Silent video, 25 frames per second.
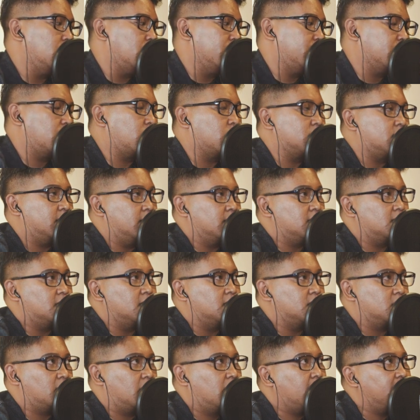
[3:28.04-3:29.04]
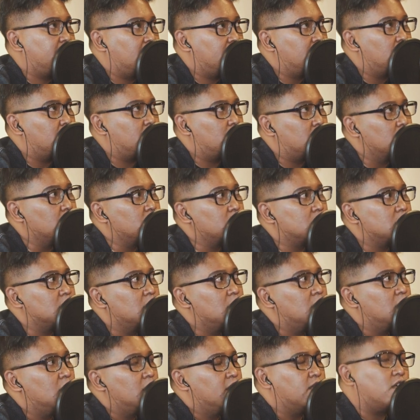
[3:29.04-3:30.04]
a lot of the contestants, right, have never cooked
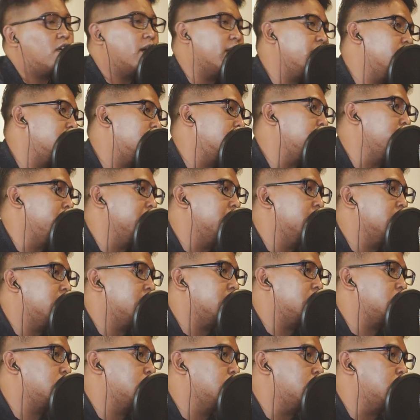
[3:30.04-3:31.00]
for anything bigger than